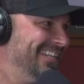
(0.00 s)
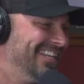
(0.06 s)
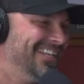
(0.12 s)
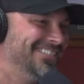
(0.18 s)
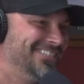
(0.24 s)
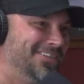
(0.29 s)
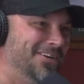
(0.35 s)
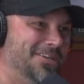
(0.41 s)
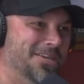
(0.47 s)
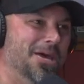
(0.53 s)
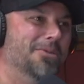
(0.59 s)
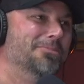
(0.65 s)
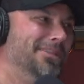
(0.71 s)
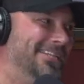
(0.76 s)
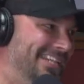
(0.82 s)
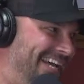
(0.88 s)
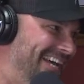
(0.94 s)
I start
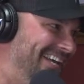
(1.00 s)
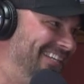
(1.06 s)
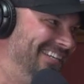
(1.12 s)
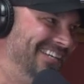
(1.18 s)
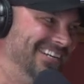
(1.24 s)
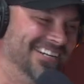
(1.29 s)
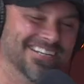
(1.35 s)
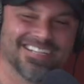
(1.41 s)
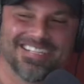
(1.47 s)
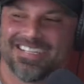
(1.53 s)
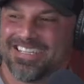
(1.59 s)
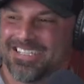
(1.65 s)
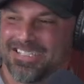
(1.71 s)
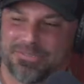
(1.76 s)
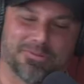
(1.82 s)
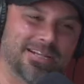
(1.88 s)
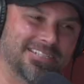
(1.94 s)
yelping down there.
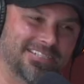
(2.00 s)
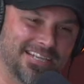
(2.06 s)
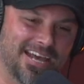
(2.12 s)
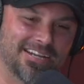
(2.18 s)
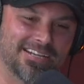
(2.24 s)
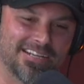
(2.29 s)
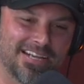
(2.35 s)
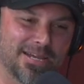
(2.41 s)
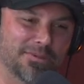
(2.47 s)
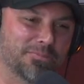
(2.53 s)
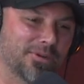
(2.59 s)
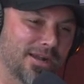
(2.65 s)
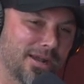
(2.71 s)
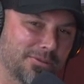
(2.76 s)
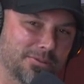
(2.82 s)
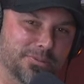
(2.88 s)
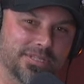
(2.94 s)
That's what I sounded like
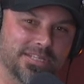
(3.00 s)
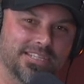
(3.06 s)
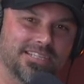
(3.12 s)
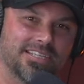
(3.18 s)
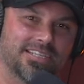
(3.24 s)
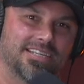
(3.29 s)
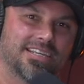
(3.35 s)
probably.